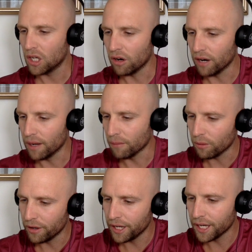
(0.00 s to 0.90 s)
All right,
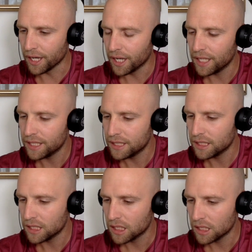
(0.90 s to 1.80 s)
we're in.
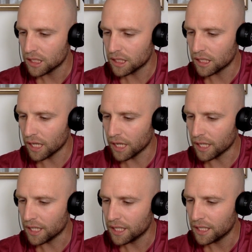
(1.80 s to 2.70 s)
Okay.